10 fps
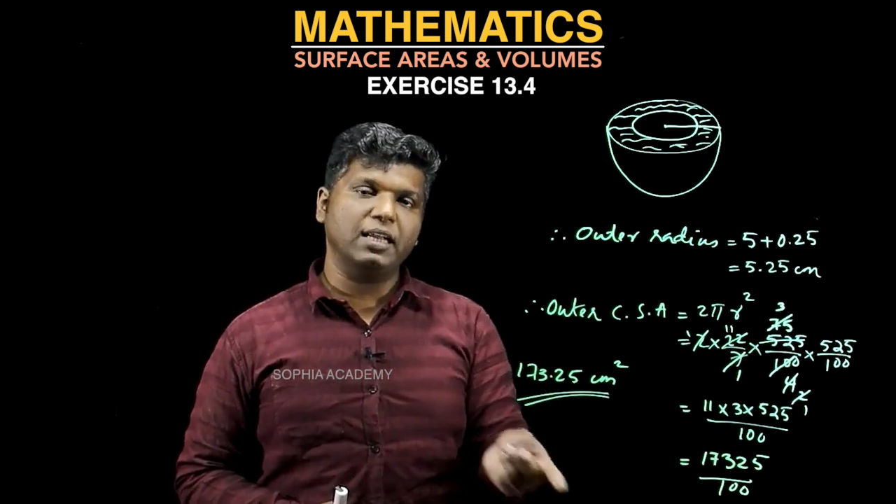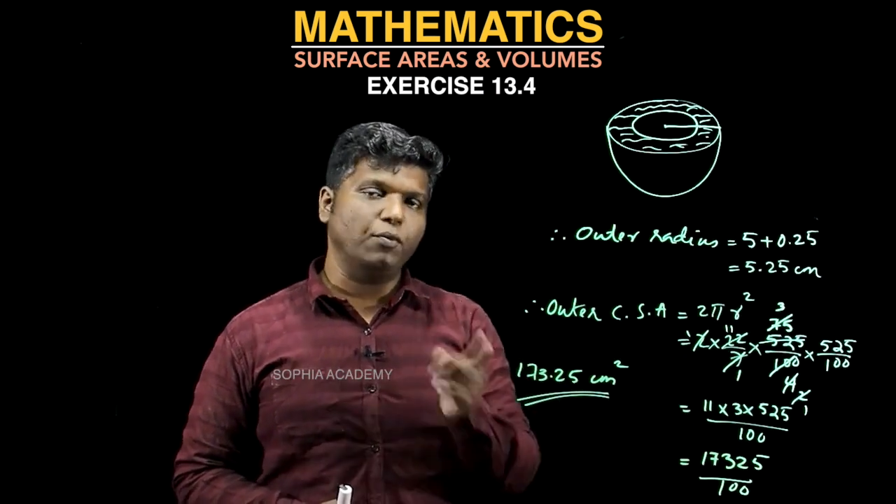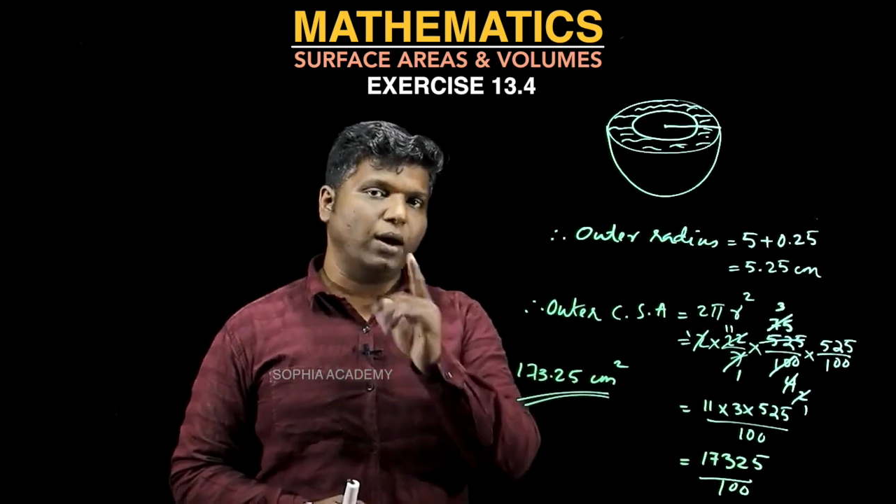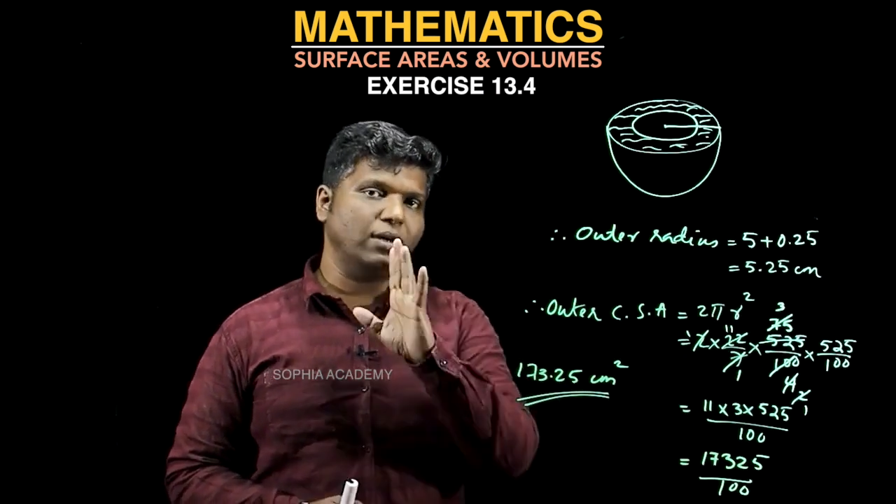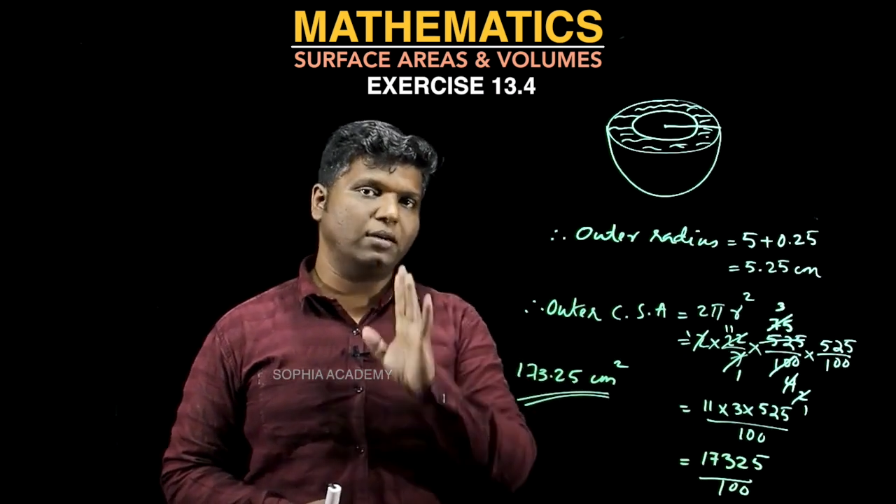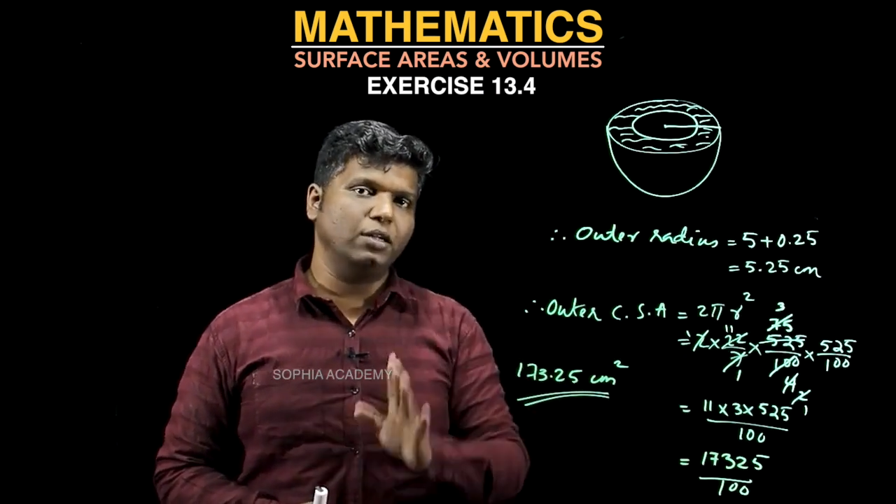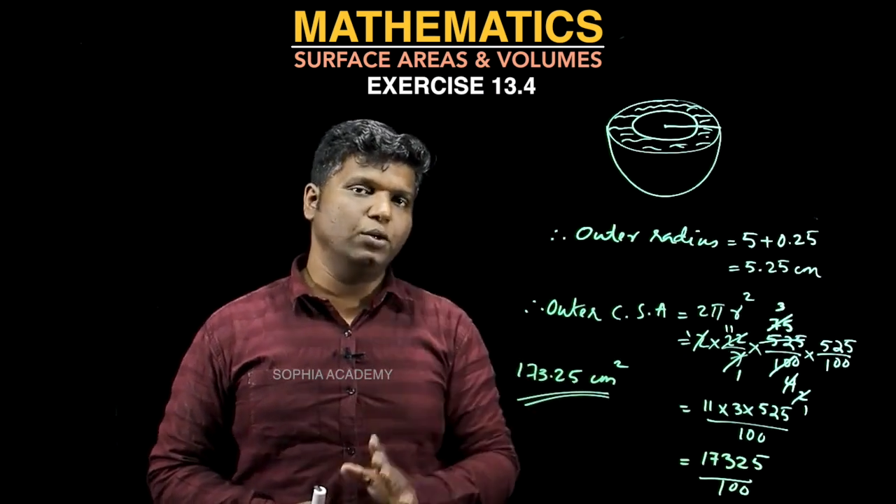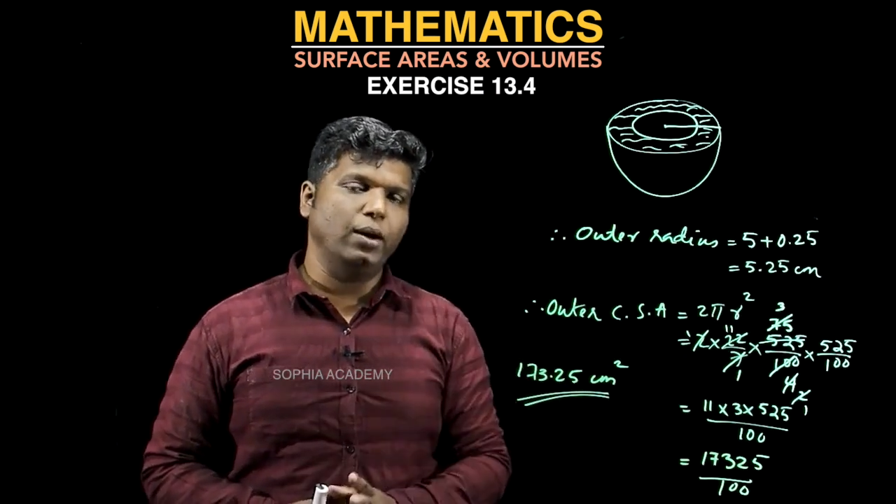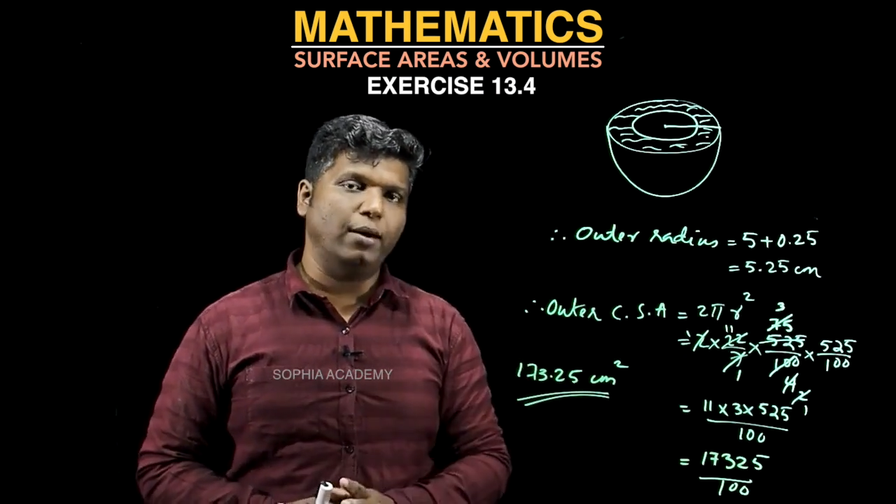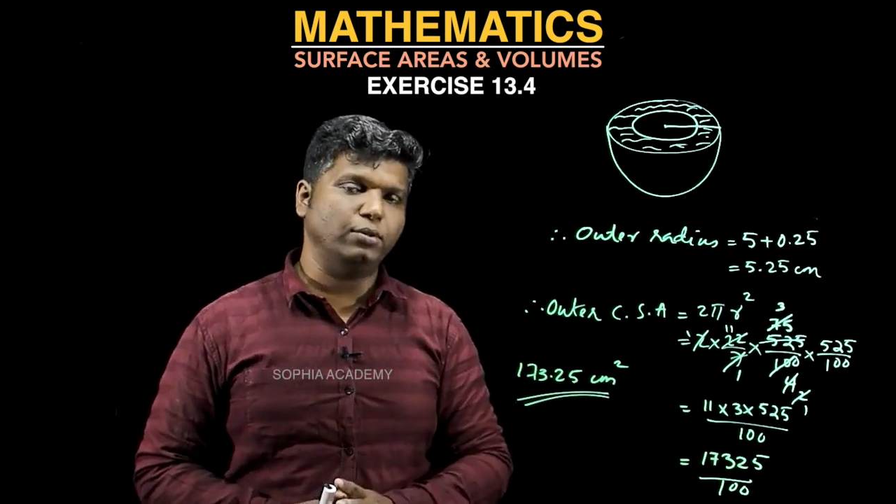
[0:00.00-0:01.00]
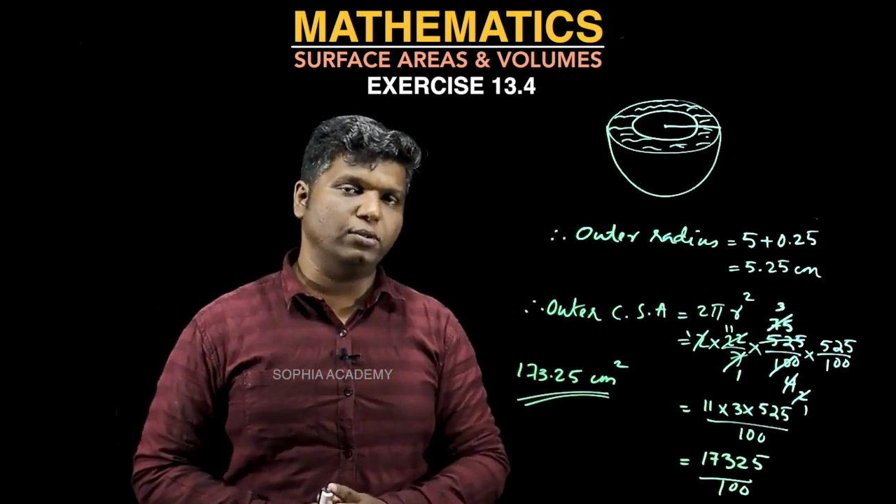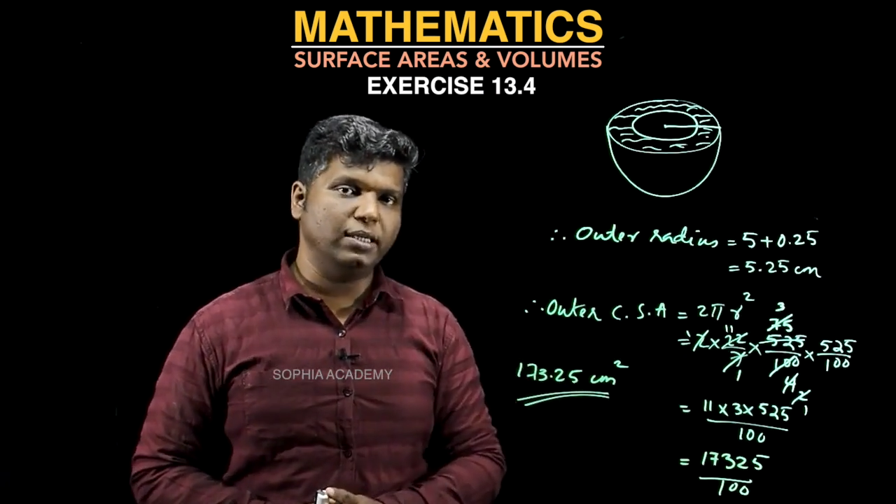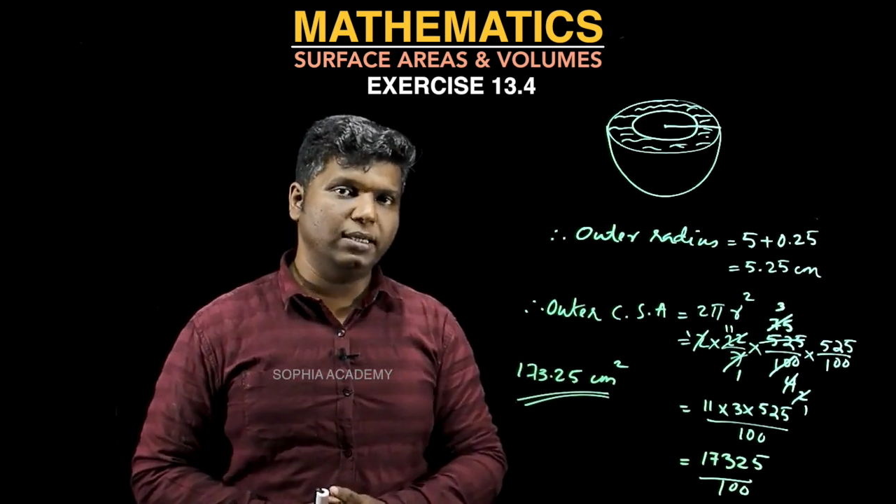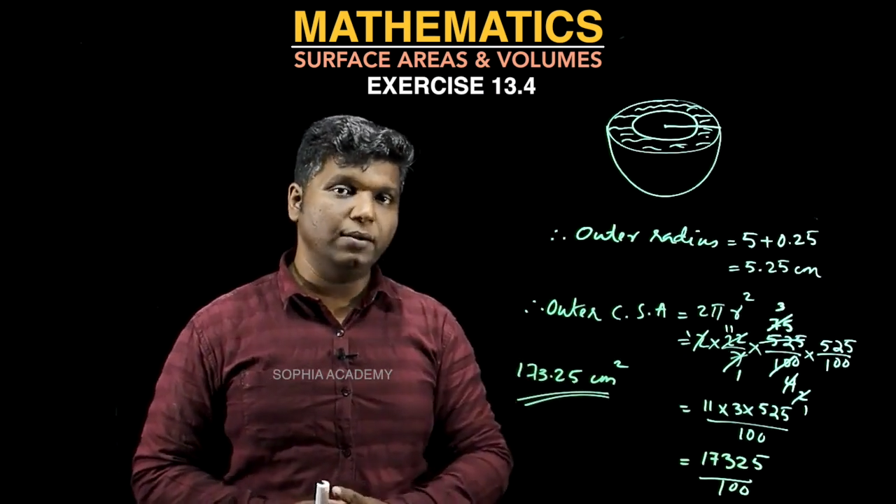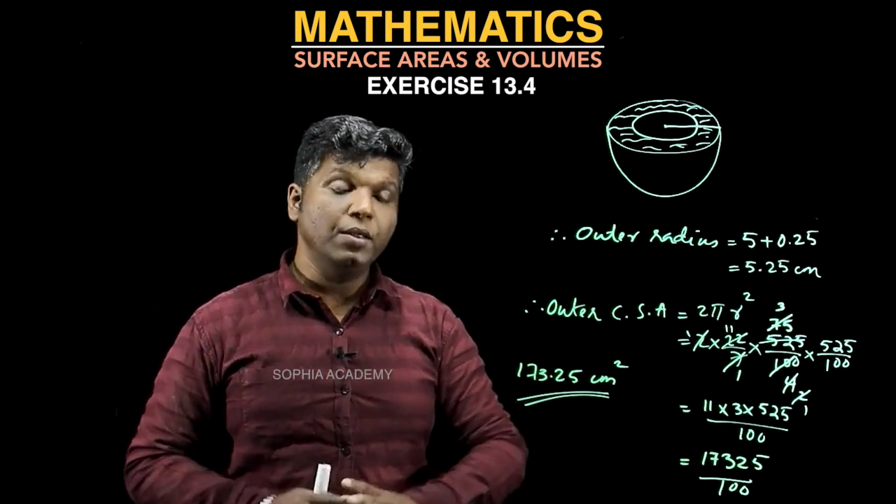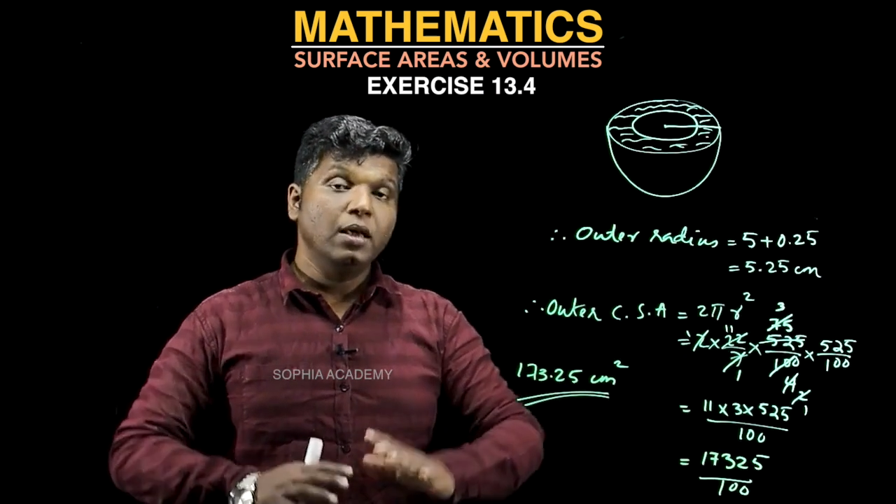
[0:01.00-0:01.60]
what you have to need,